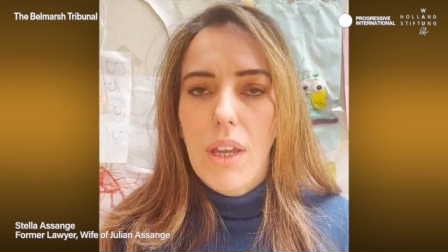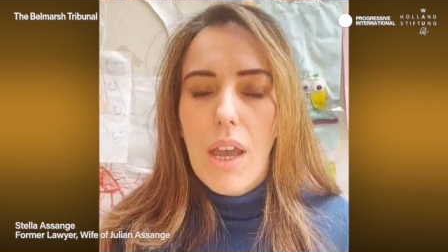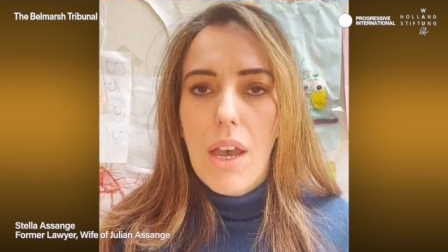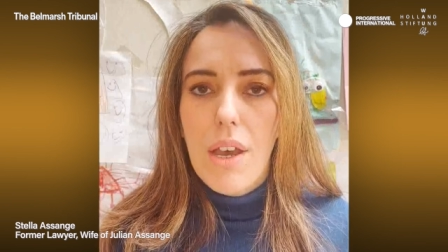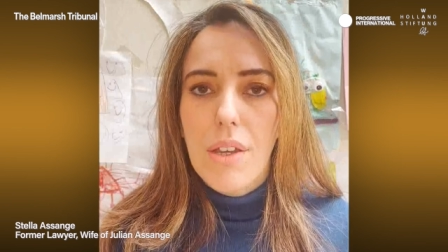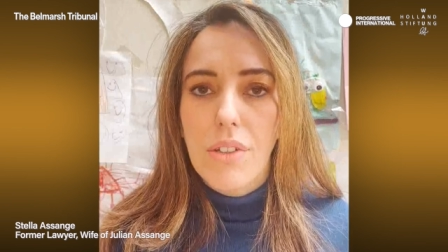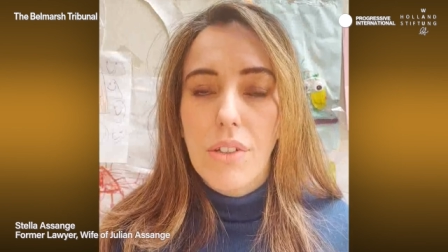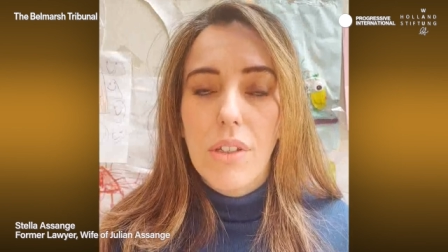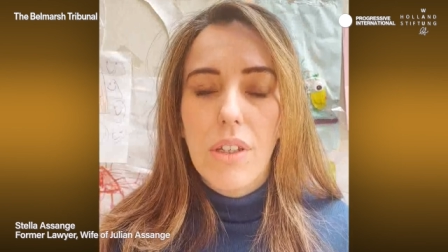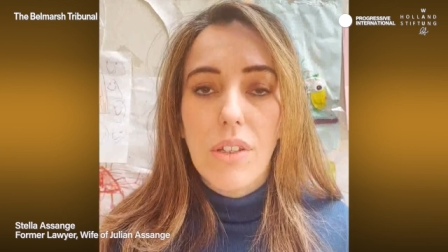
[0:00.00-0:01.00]
And
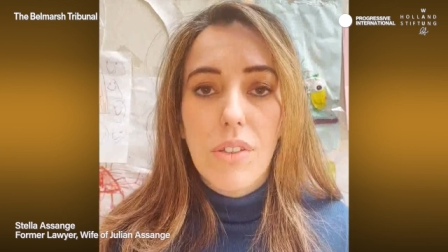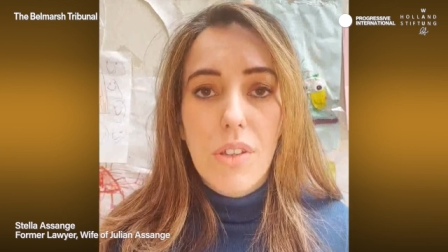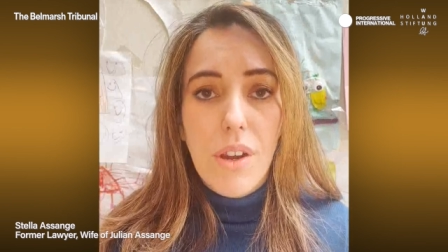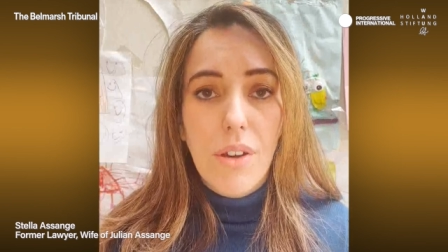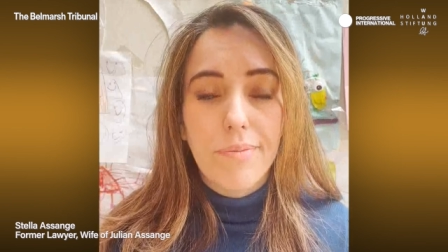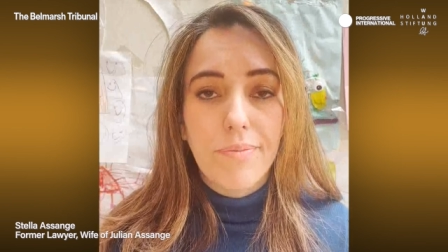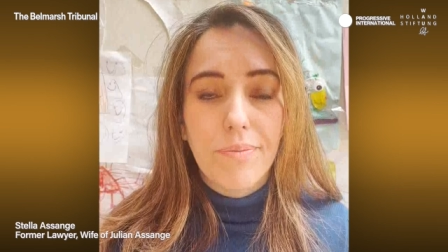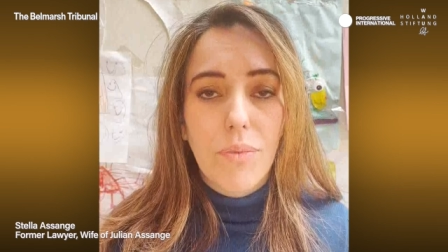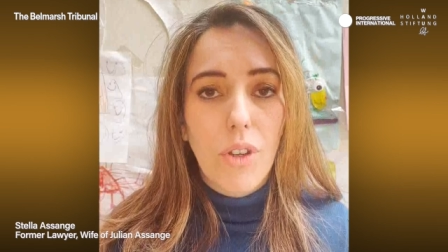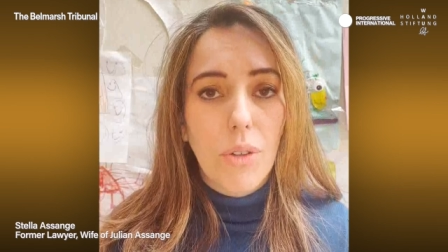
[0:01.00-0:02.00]
he's there
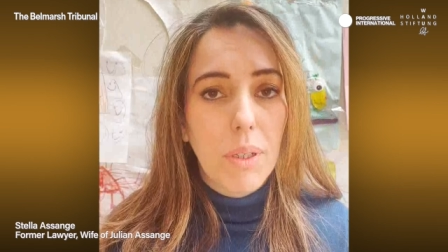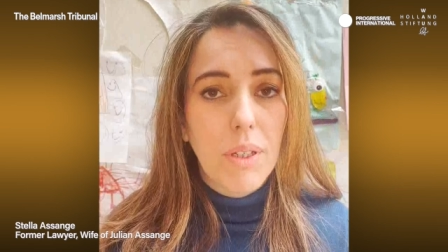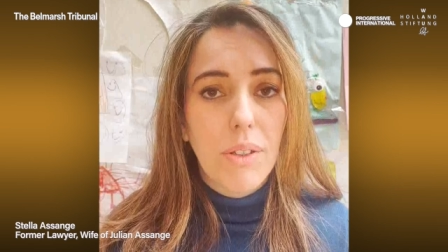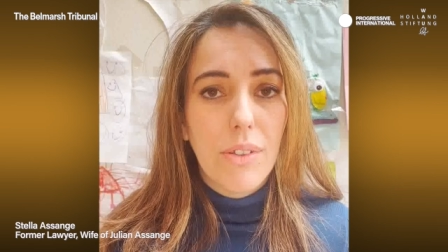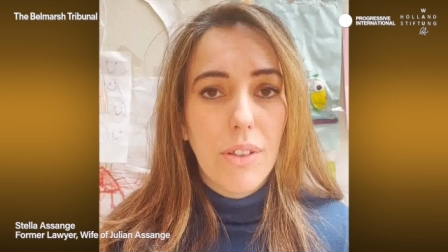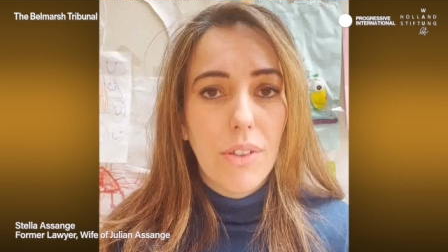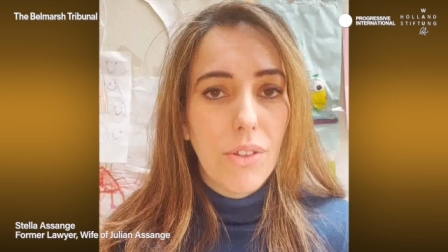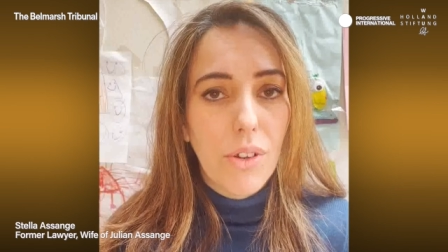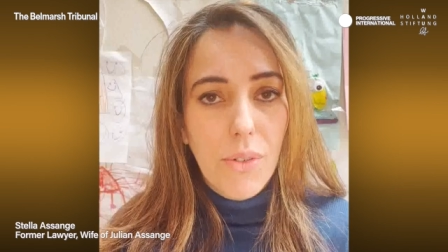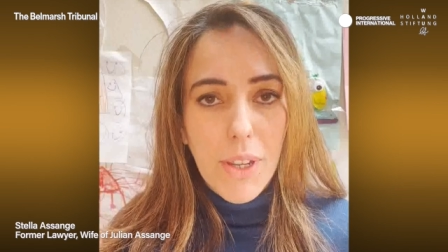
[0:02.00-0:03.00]
not because he is
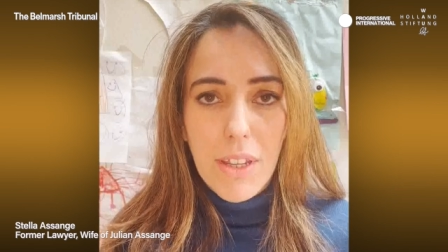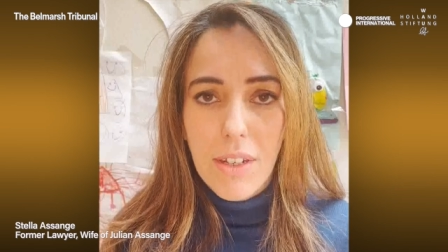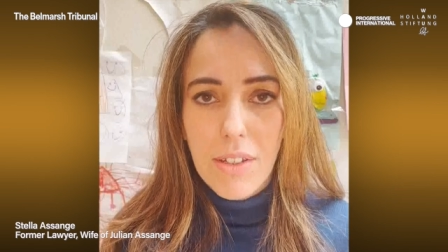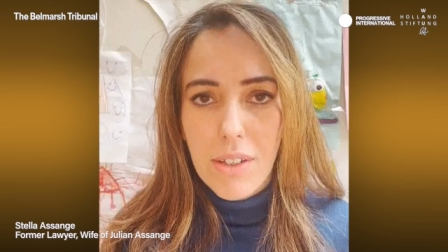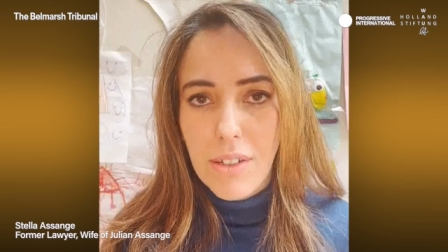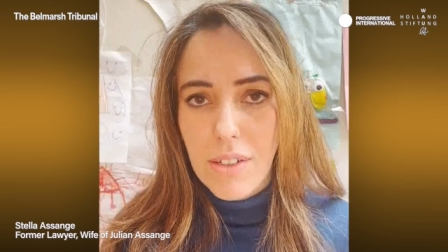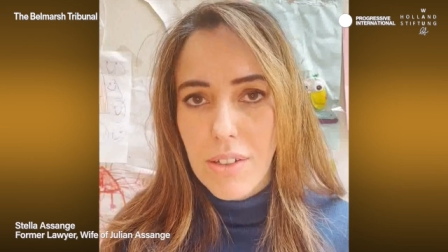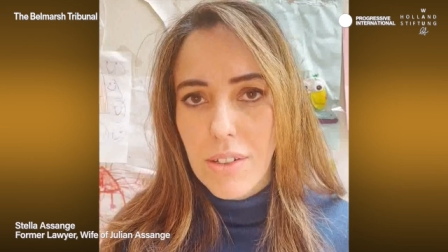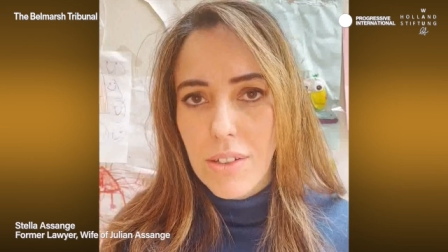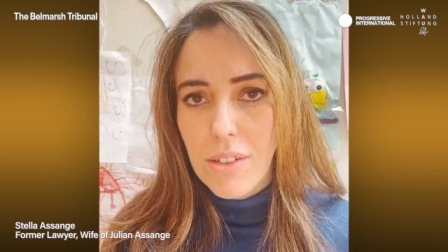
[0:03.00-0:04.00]
serving any
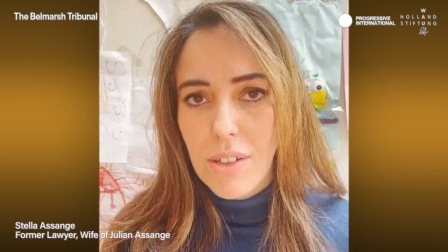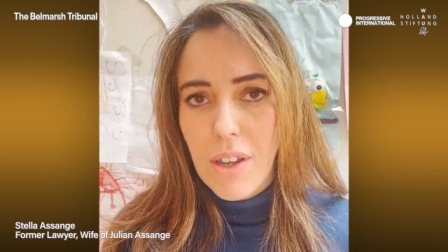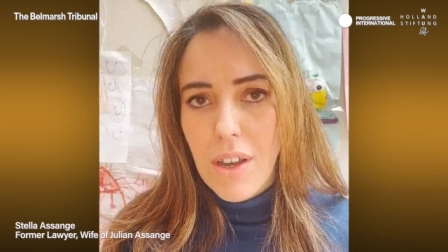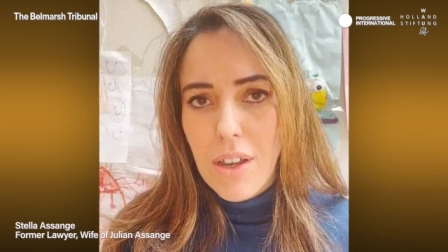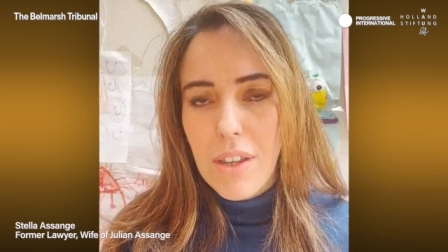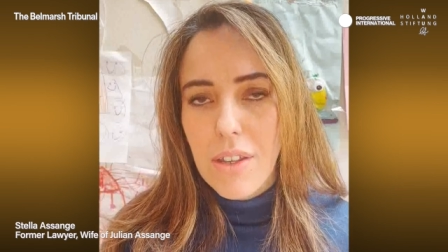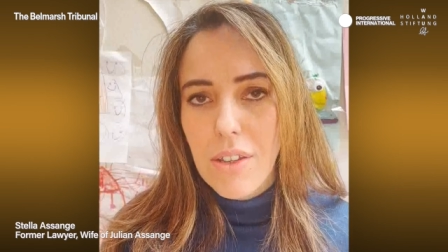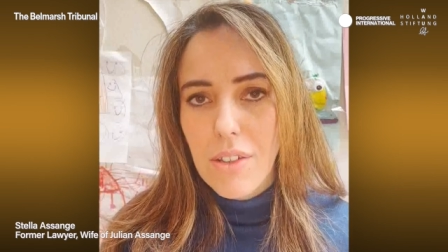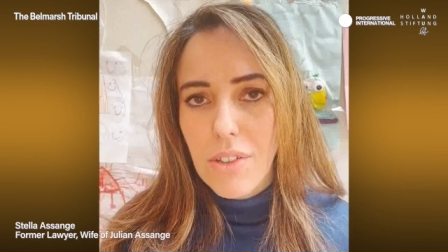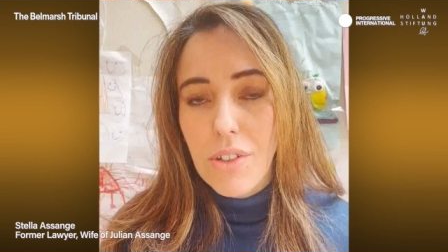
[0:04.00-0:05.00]
sentence. He
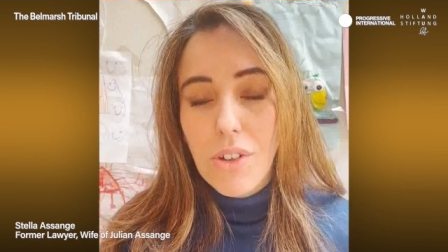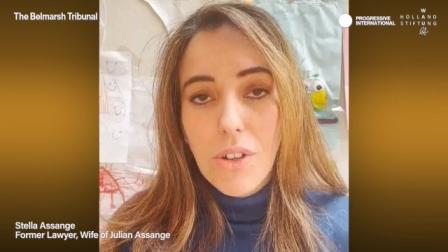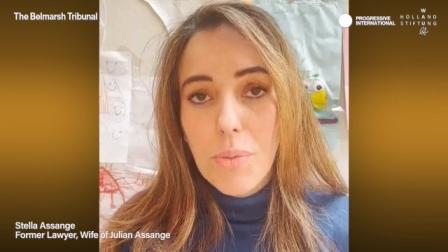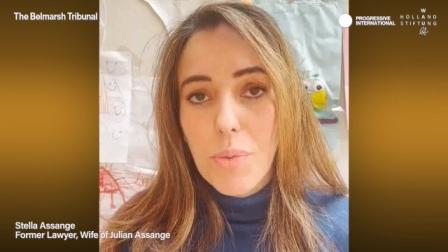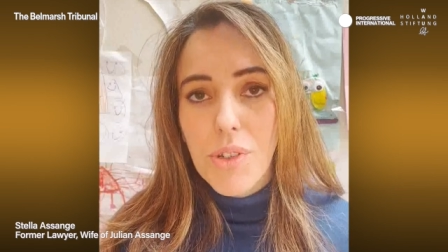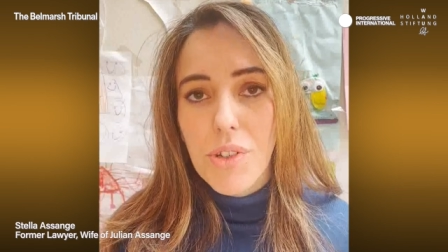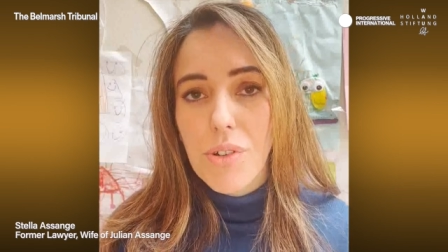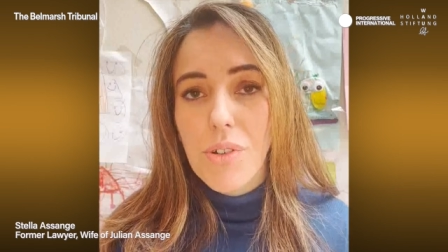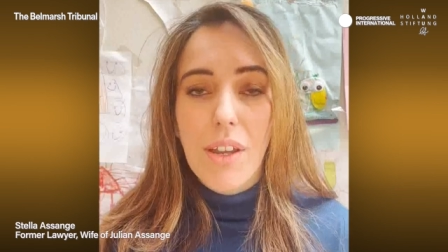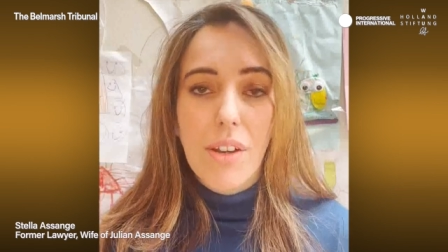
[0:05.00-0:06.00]
is not a
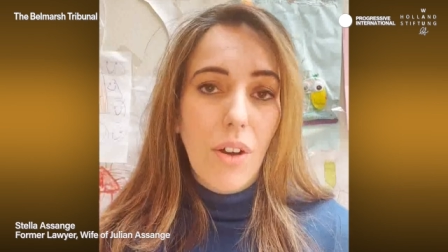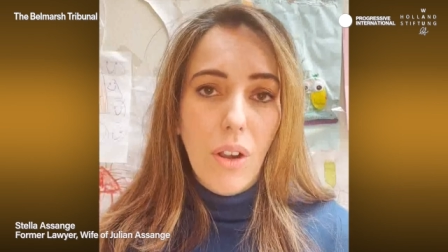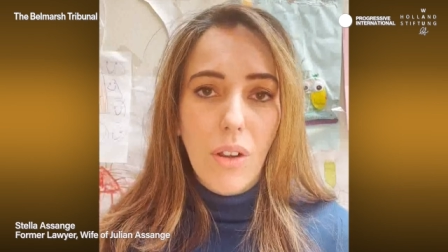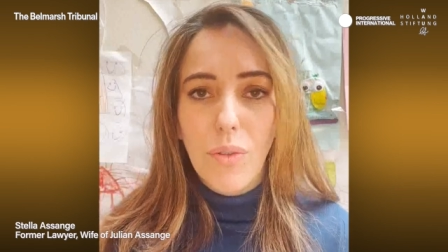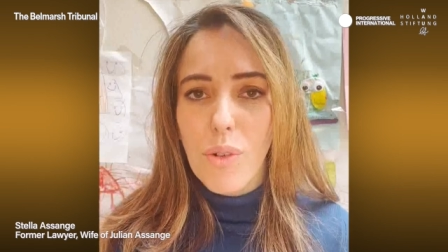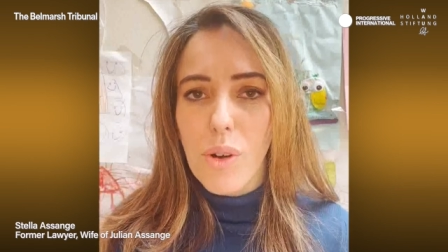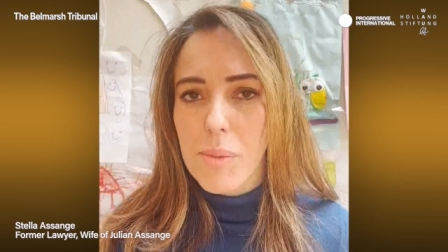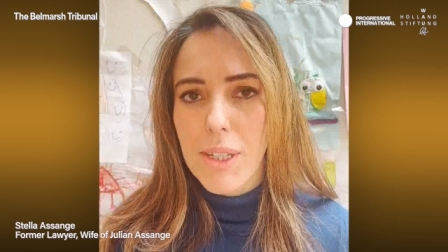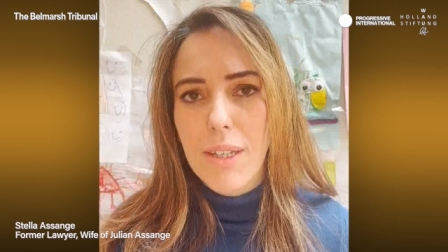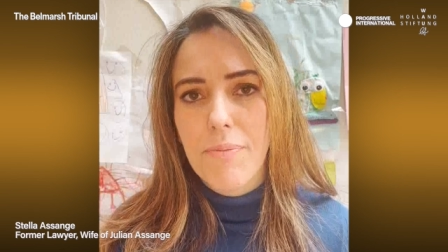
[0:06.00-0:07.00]
prisoner at all,
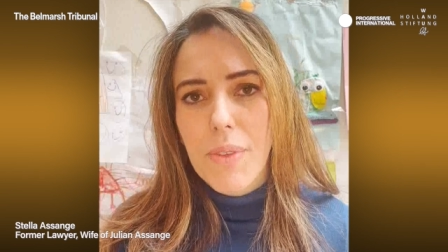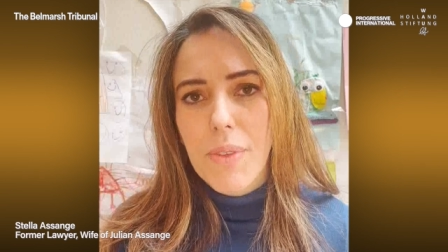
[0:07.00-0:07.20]
formally.